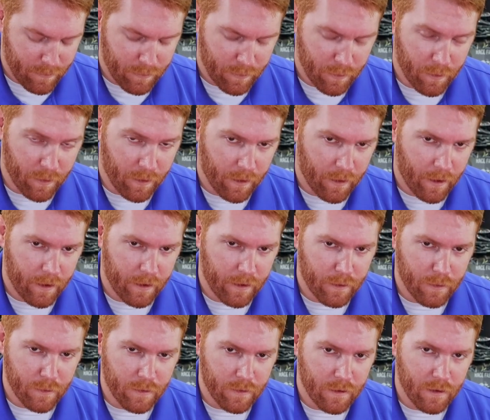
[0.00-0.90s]
You can kind
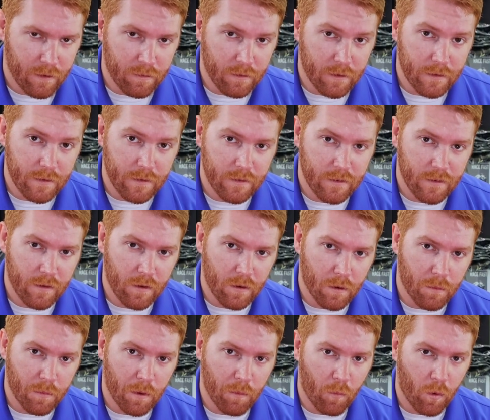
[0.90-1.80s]
of hear the difference. It's a
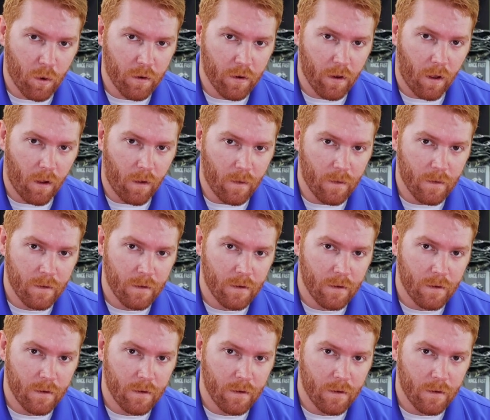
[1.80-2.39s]
little bit more dull.